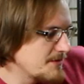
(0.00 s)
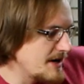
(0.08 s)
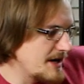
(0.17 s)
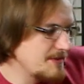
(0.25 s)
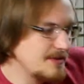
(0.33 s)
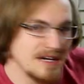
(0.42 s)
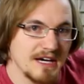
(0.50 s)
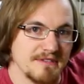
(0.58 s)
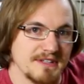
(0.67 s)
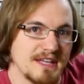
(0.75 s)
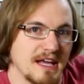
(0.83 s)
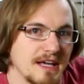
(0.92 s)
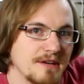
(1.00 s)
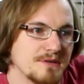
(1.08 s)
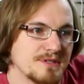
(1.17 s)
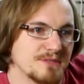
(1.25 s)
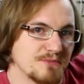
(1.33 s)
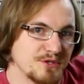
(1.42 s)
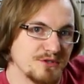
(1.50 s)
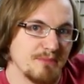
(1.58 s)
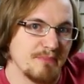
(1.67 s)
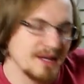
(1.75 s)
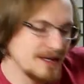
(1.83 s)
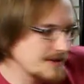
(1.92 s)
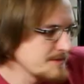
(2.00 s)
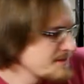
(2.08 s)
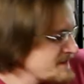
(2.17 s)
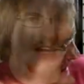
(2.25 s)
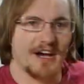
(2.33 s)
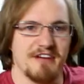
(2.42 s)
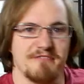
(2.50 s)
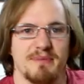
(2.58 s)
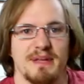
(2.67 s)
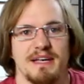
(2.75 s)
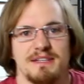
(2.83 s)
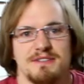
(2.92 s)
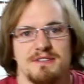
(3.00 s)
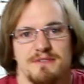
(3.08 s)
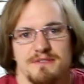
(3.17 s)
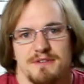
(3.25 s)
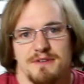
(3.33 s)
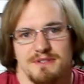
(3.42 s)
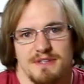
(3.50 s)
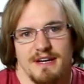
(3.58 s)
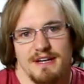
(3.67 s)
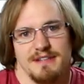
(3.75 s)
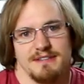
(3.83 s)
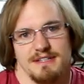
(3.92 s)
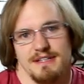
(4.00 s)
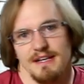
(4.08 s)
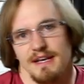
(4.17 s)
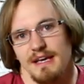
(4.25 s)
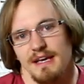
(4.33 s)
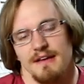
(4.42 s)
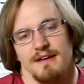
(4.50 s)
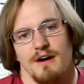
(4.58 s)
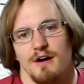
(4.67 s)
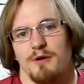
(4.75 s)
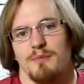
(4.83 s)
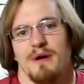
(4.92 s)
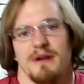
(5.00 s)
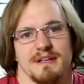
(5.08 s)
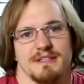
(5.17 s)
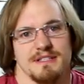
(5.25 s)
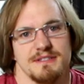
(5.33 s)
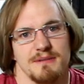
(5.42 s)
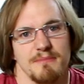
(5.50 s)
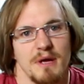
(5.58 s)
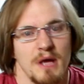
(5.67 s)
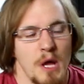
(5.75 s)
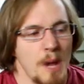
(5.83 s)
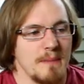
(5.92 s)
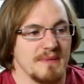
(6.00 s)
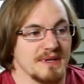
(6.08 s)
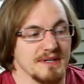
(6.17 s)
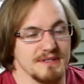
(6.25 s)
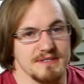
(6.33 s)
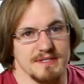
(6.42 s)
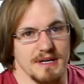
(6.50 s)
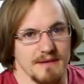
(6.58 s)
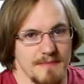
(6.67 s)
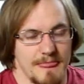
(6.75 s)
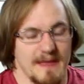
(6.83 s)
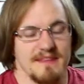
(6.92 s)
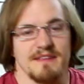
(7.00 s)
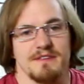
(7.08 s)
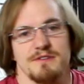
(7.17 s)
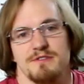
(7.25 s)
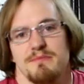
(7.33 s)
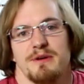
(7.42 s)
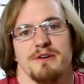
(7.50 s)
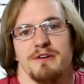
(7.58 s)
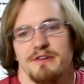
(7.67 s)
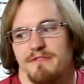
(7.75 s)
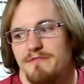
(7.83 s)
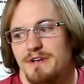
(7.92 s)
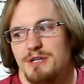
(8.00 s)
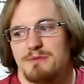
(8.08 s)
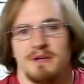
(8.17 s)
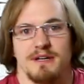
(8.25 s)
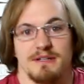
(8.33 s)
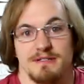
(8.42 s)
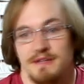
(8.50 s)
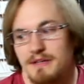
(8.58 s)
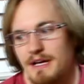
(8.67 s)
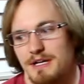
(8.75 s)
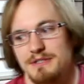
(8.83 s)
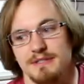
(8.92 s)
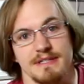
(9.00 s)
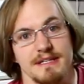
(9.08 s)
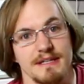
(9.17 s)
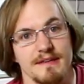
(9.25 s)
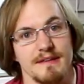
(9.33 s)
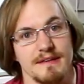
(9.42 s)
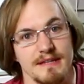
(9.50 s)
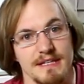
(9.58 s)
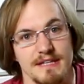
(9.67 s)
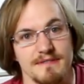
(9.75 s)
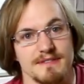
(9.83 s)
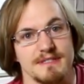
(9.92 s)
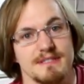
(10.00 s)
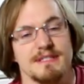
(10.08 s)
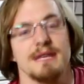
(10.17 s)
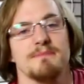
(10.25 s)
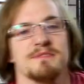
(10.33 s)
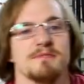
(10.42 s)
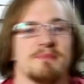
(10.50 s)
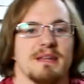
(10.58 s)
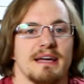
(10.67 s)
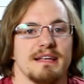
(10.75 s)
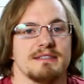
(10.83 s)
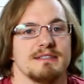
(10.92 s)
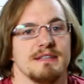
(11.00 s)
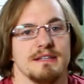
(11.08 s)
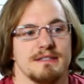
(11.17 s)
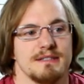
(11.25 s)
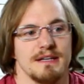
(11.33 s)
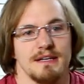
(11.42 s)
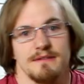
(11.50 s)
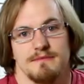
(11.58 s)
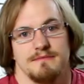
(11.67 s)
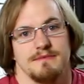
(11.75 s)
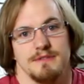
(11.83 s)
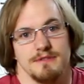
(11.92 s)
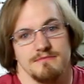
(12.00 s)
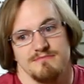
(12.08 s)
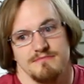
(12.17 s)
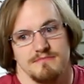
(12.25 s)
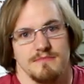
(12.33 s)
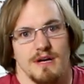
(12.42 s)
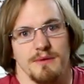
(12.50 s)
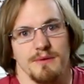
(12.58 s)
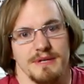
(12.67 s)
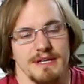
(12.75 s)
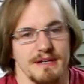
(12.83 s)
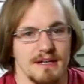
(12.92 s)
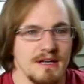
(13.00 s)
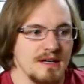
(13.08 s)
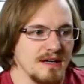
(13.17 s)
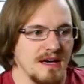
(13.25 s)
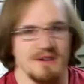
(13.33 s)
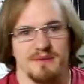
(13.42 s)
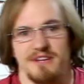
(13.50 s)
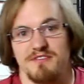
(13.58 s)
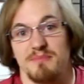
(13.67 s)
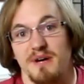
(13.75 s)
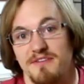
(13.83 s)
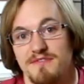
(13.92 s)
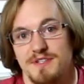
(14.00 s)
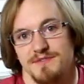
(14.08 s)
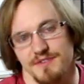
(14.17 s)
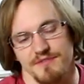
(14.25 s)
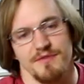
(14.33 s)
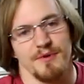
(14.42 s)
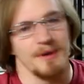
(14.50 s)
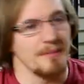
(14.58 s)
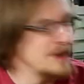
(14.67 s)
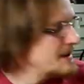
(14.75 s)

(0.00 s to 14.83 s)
Behind me I have a tank with some shrimp in it. I have plans to use those guys in a aquaponic system because uh, I think they're superior to fish because they'll actually eat the leaves and stems of plants that uh, you know, I won't eat. I don't have to buy fish food for them.